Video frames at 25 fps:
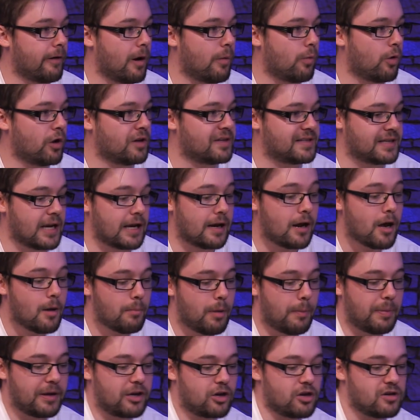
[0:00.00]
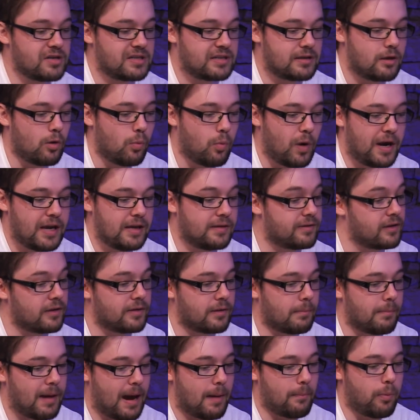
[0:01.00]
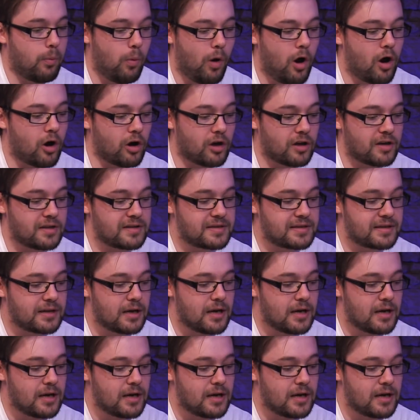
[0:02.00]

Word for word: I right. wanted. Mm, but because yeah. the way that the map was.